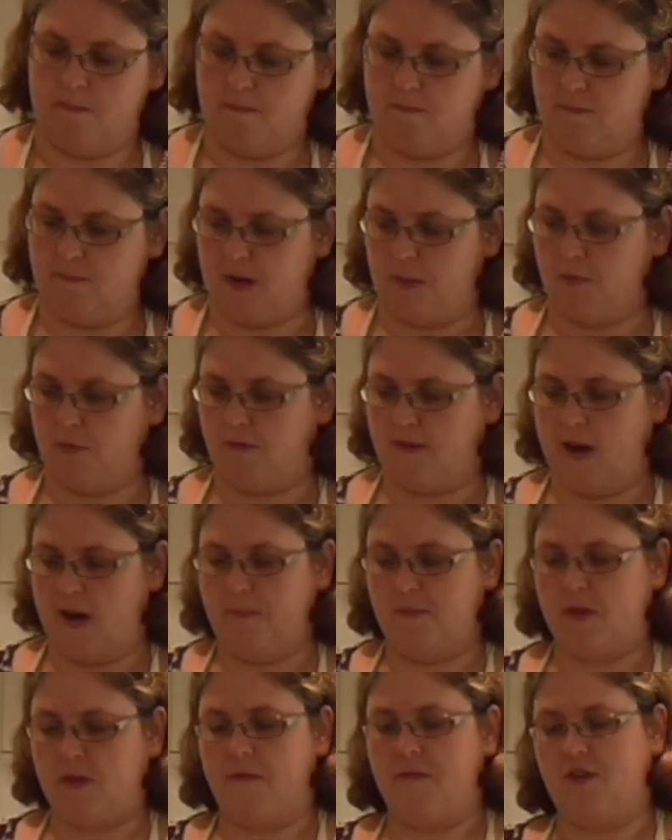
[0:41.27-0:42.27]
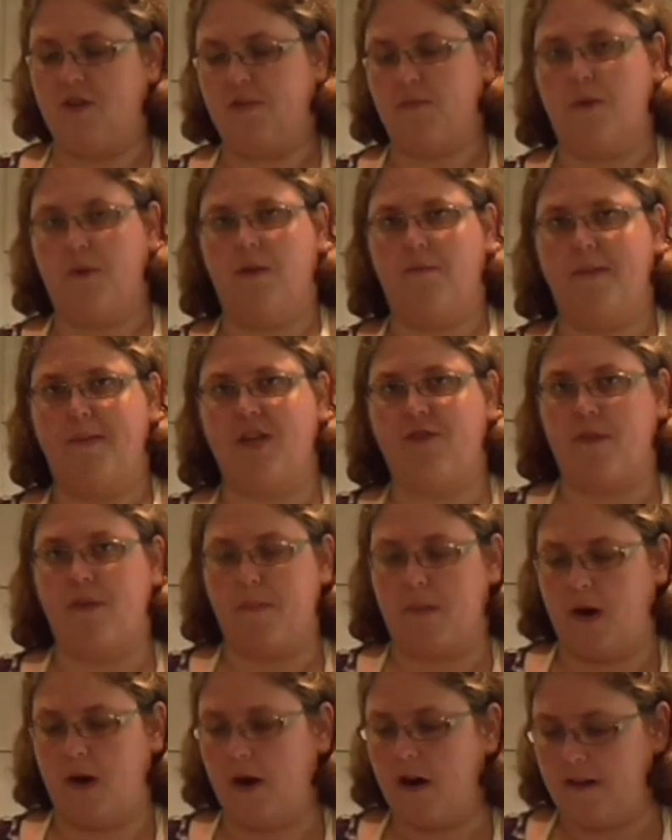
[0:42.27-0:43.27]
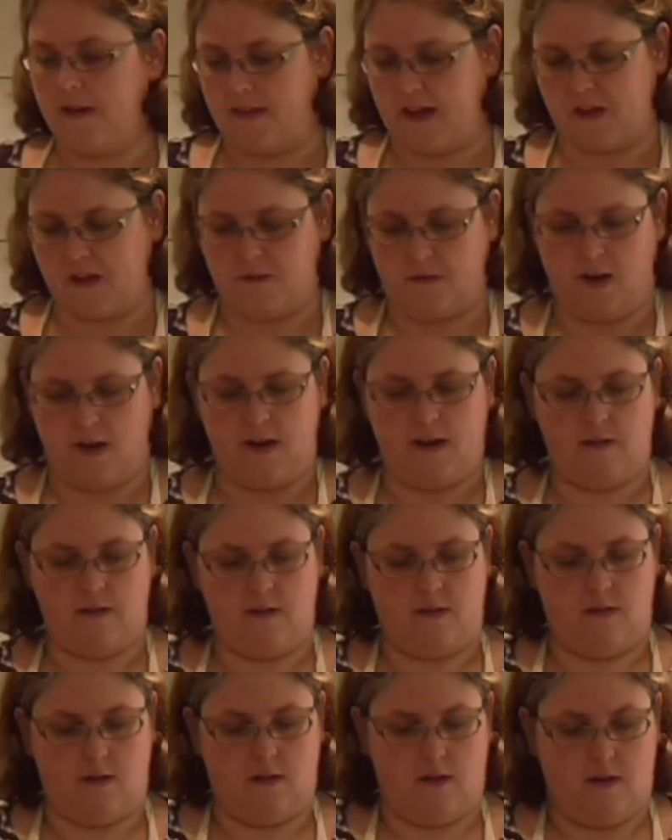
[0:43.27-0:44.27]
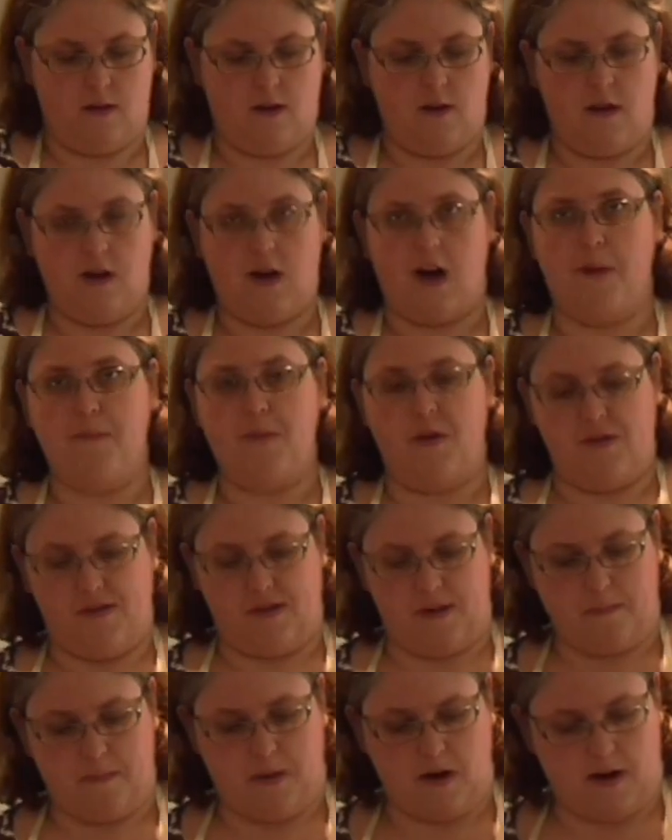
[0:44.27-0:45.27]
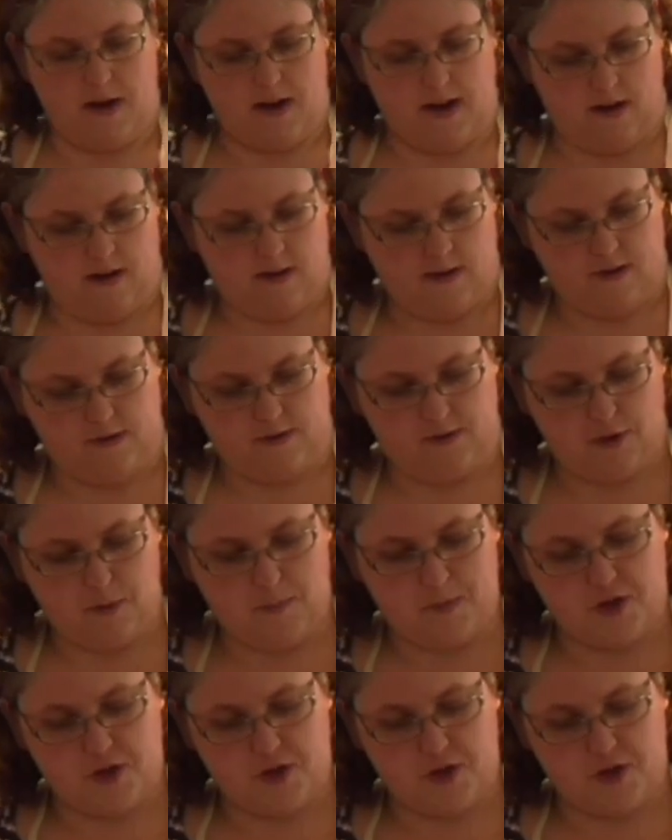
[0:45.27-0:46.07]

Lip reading: double cream. So if you just want to measure it by eye, that's fine. I'm using my super